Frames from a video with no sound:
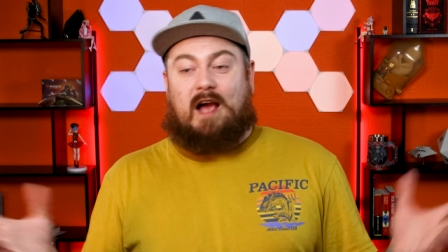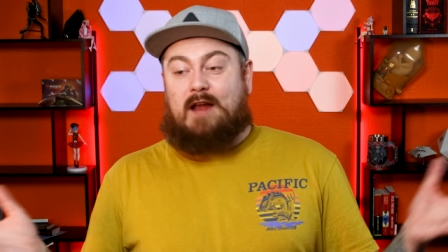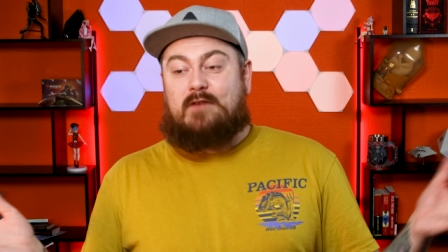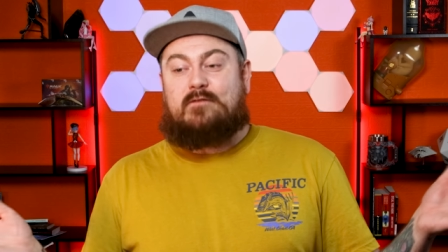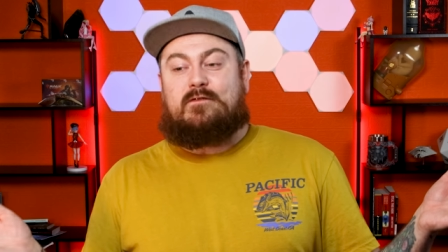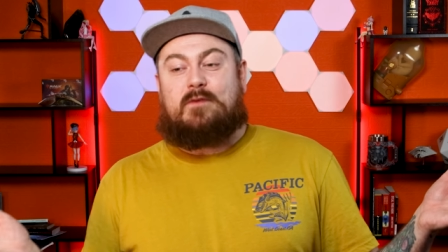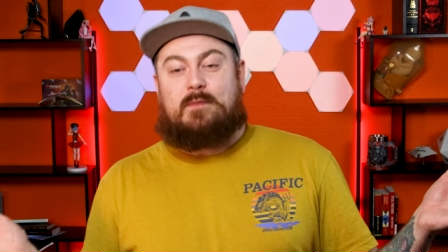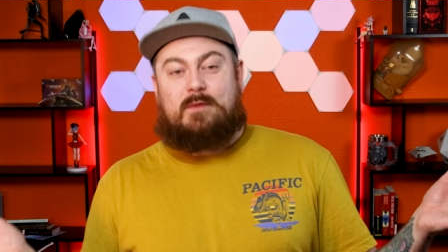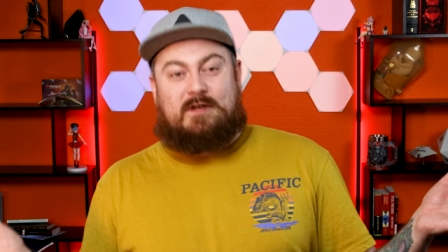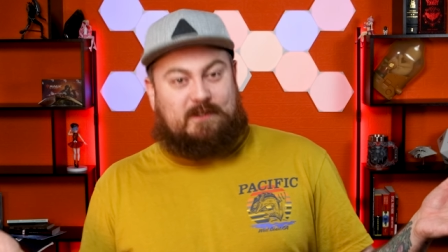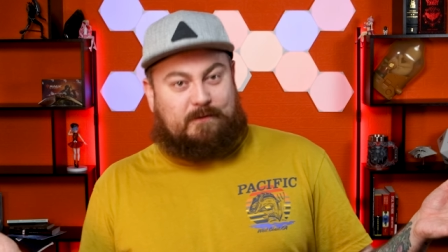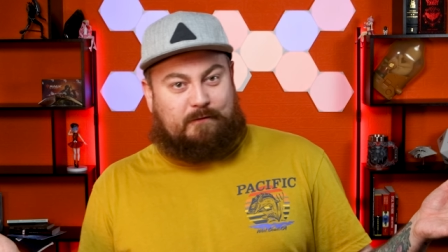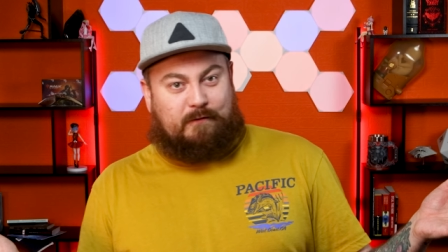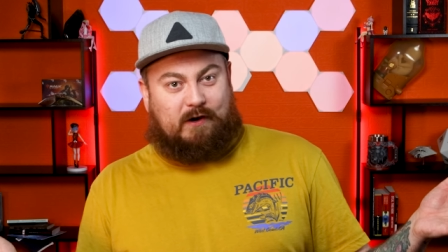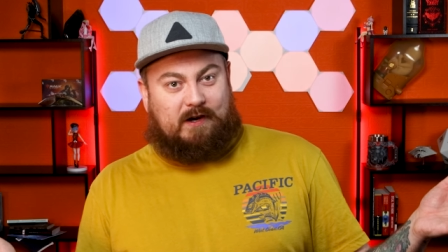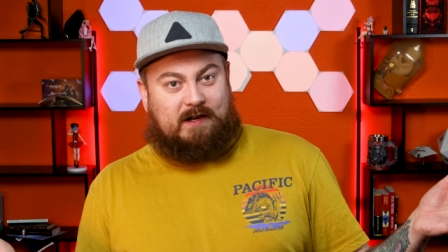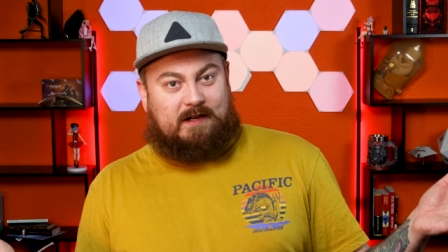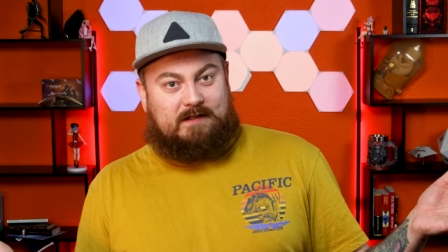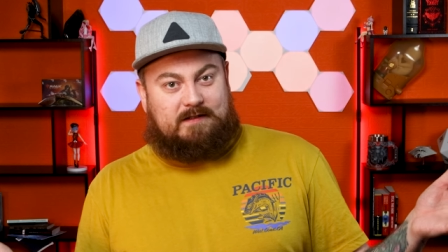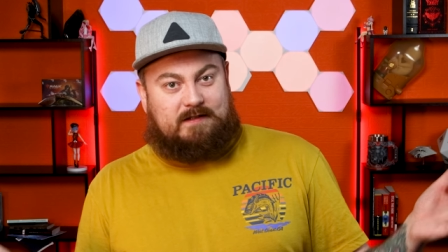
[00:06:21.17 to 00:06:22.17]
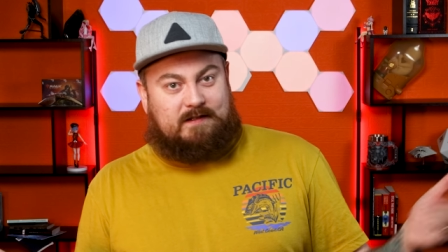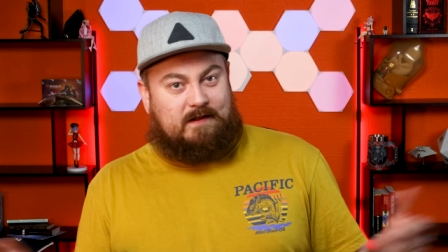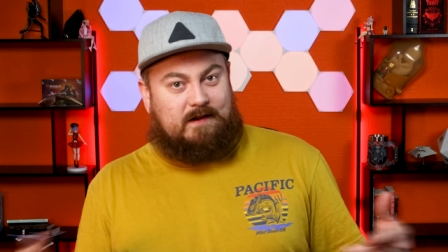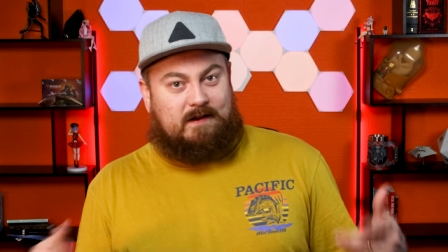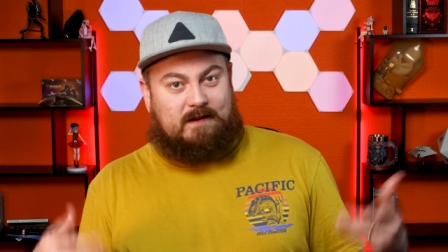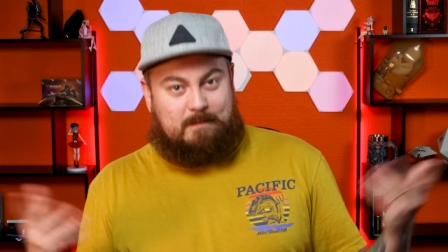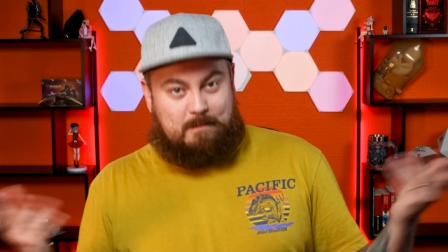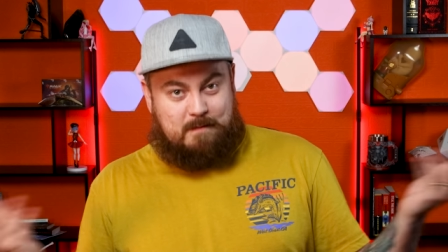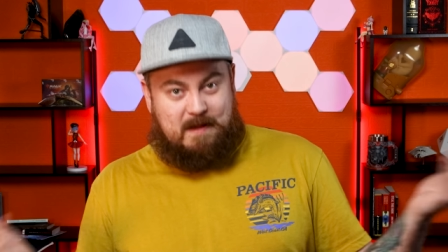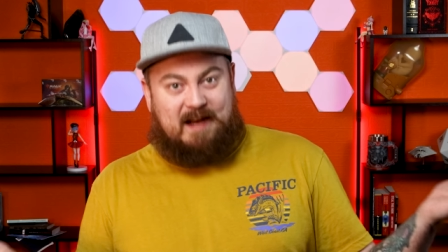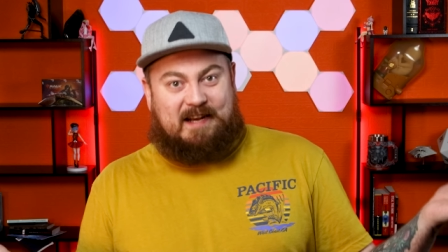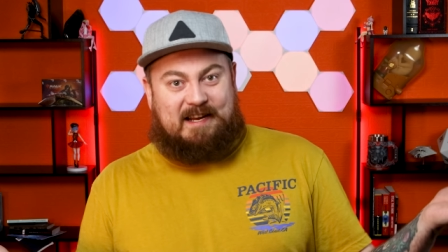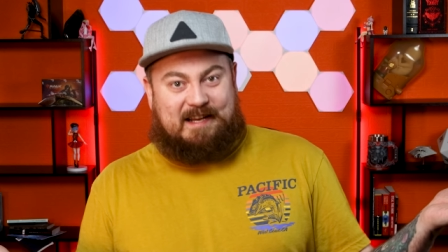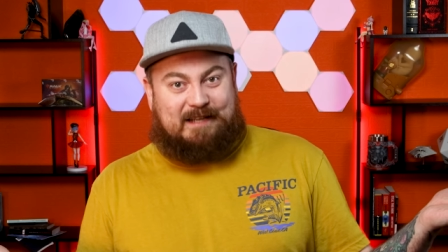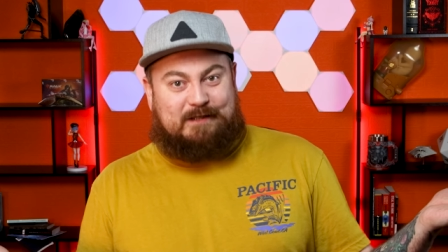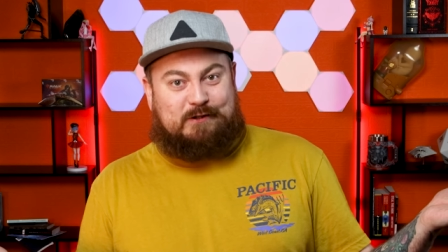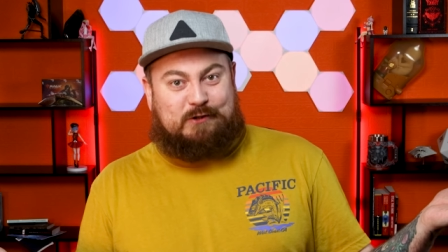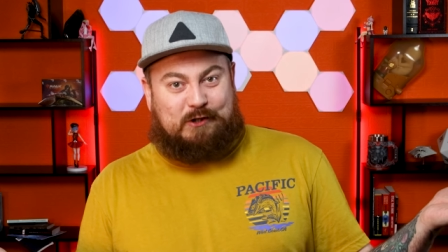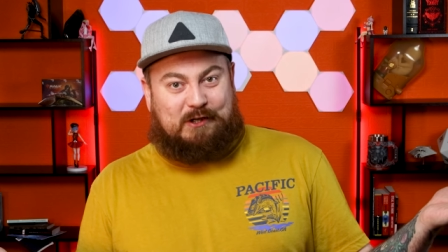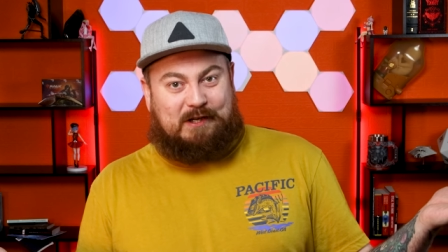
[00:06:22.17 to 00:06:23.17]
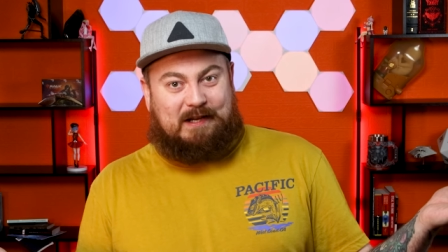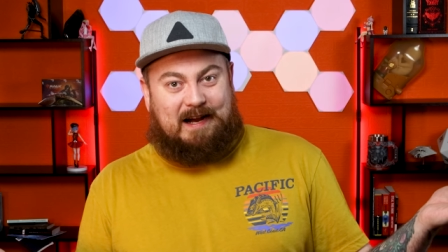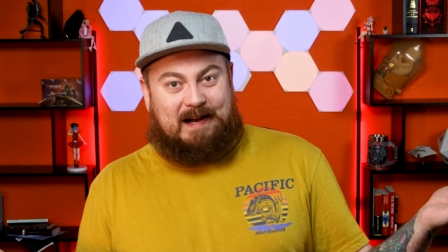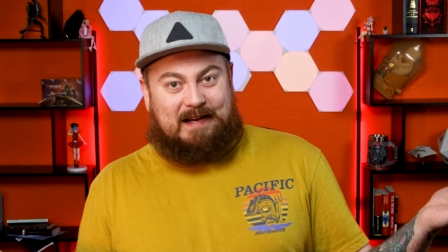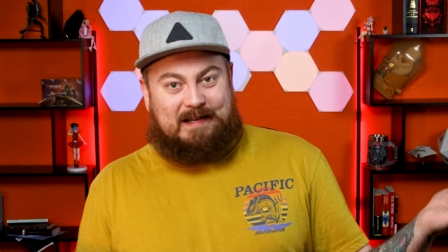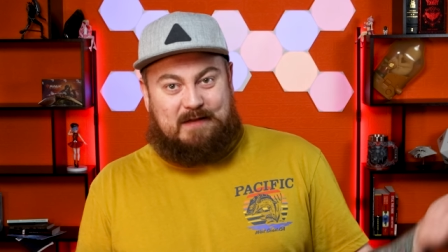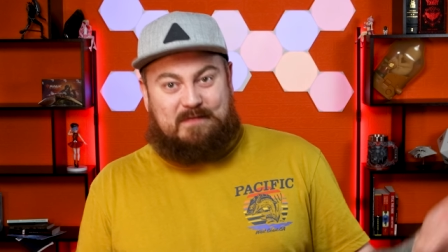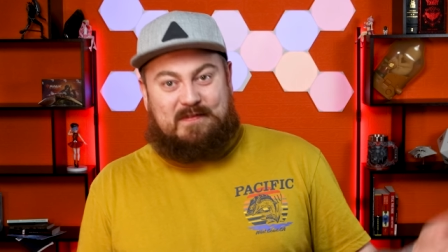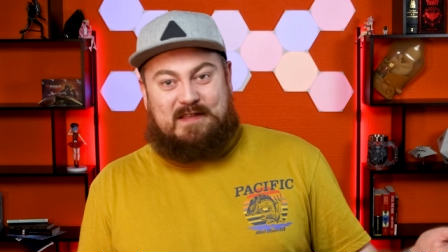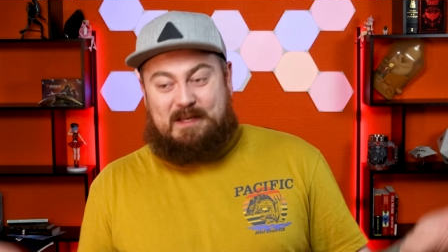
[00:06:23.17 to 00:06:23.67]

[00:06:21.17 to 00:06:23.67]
infamous phrase that many a GI in